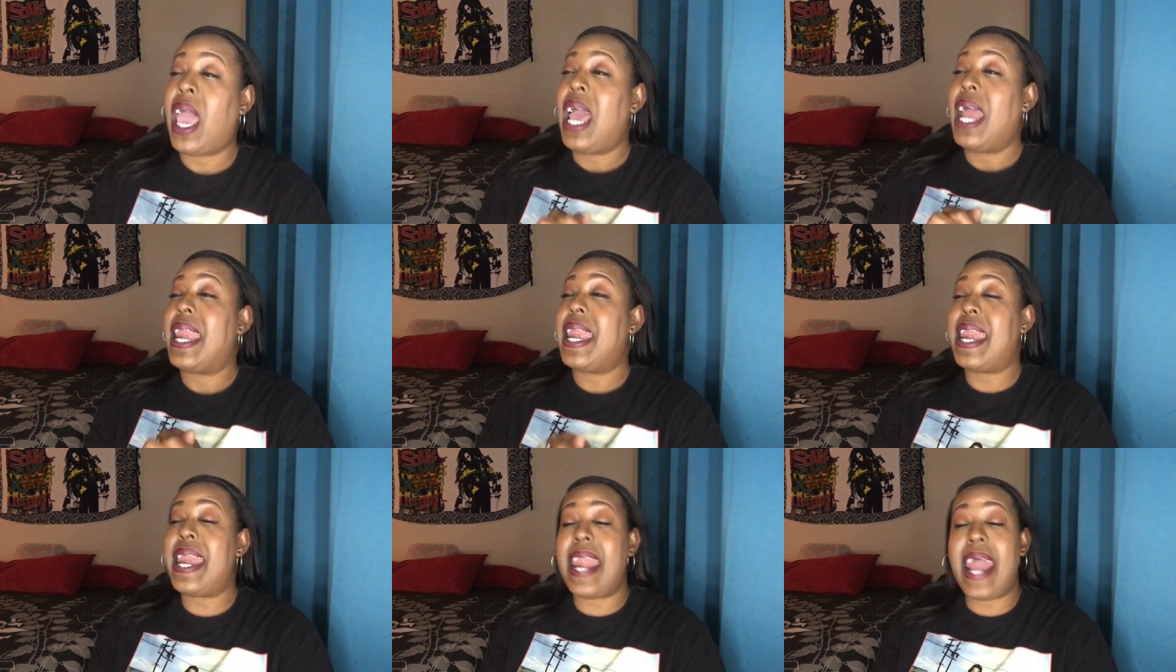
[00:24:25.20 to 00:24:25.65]

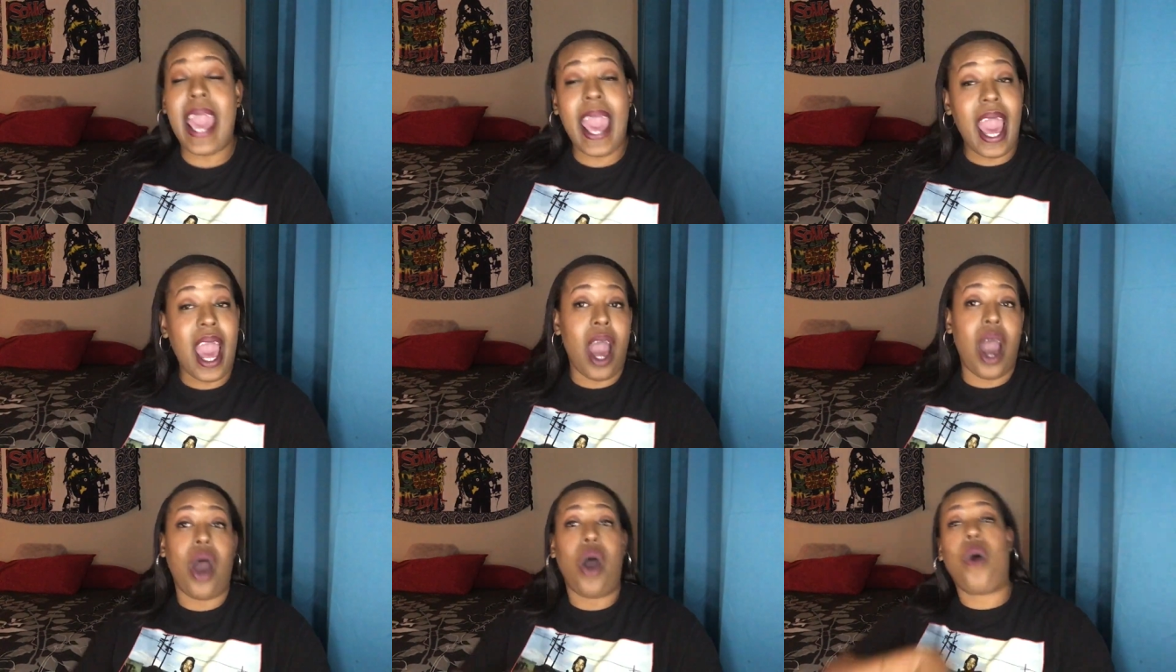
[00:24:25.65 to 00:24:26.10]

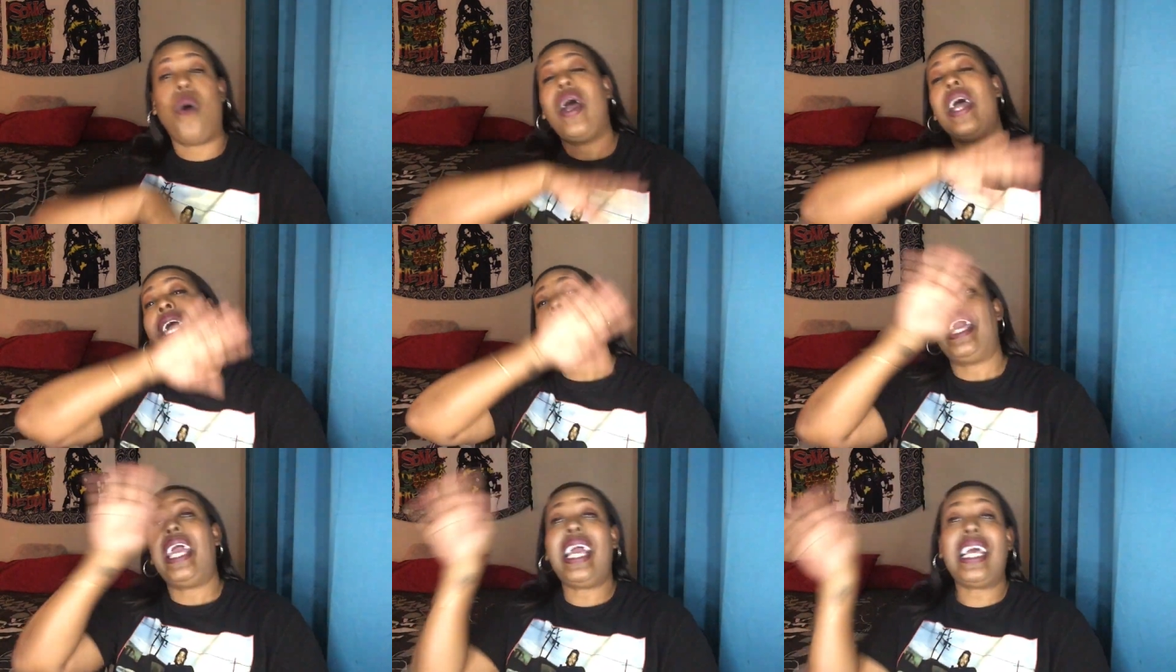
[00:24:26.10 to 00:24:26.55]
Now,
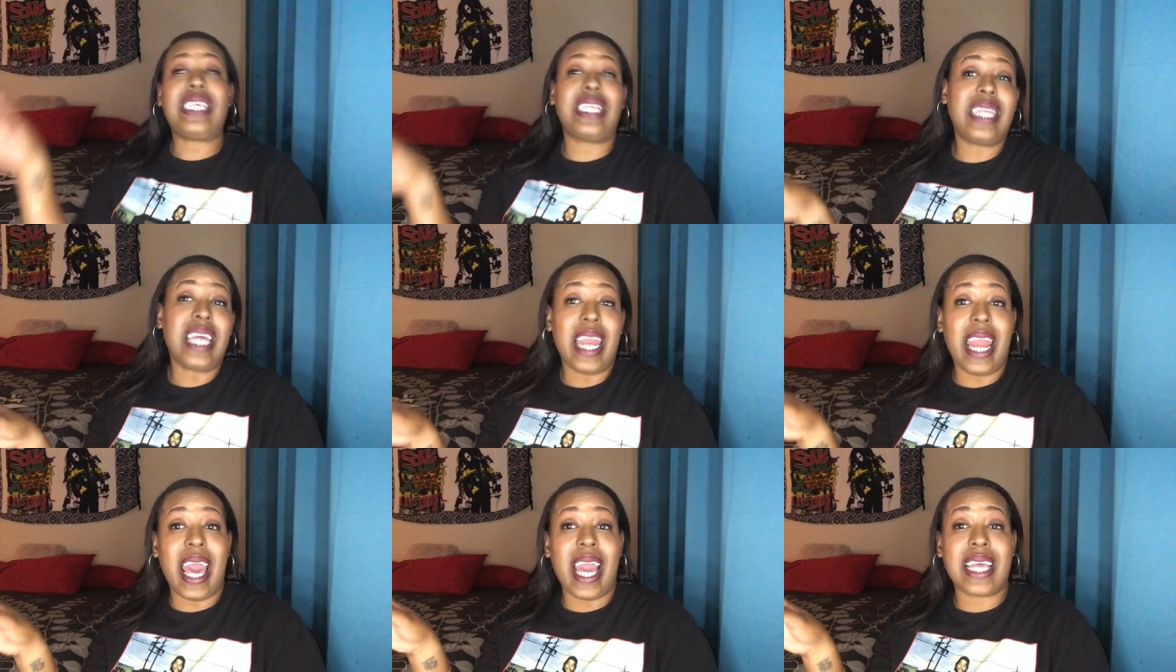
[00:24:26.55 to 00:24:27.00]
it's
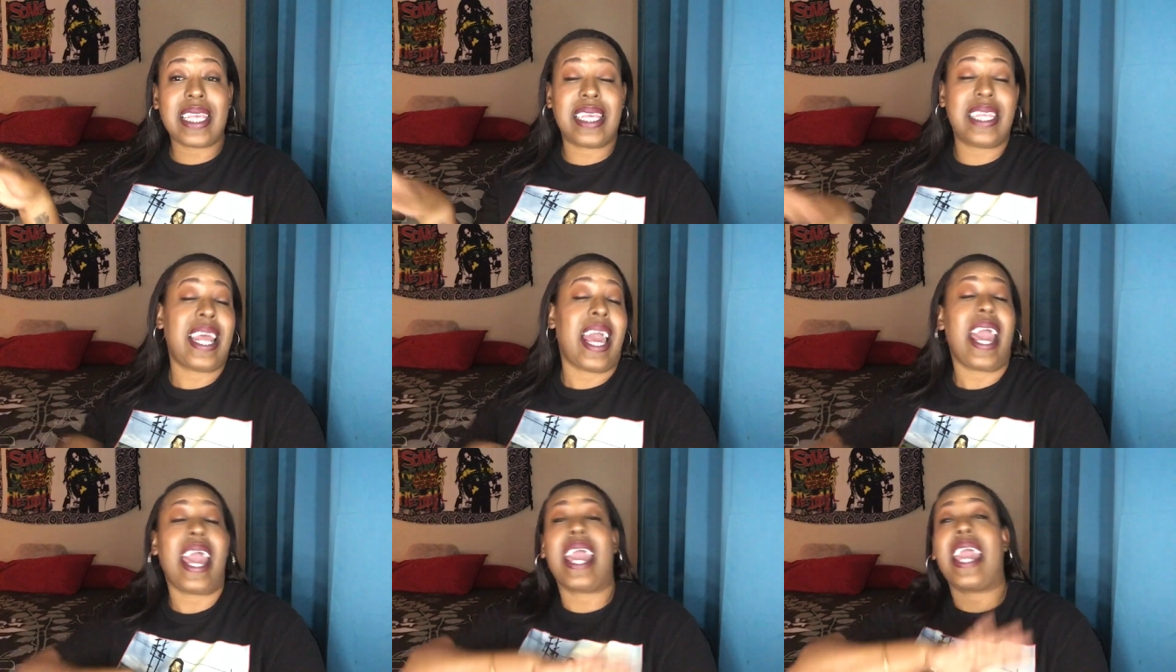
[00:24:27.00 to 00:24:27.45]
the next
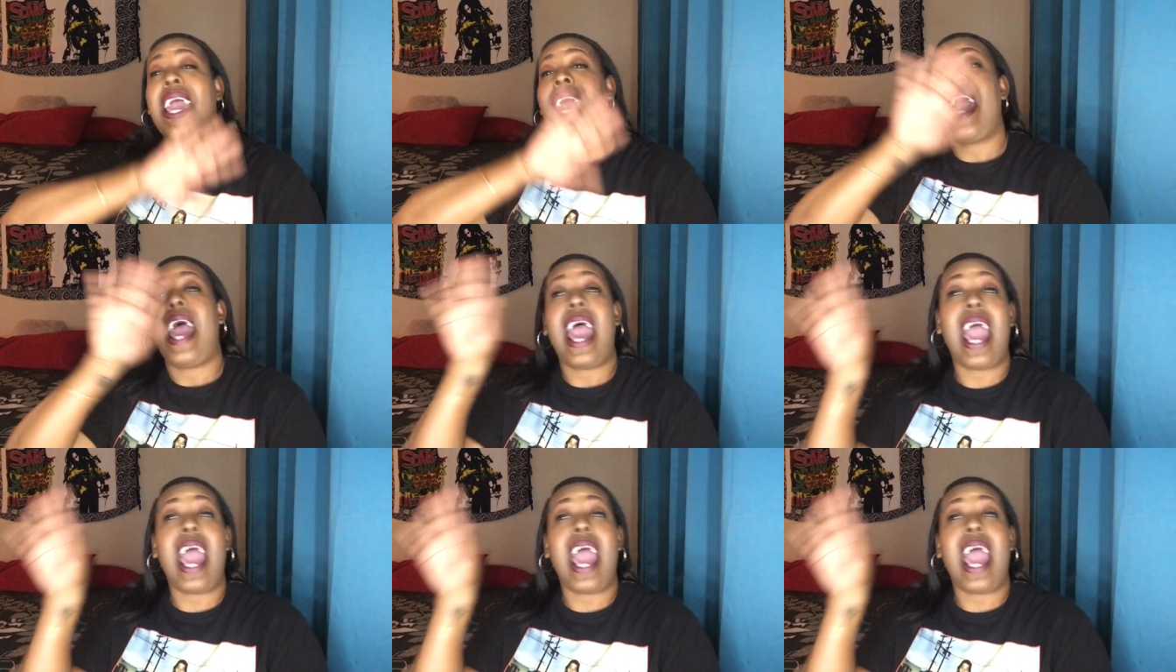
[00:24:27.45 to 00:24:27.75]
day.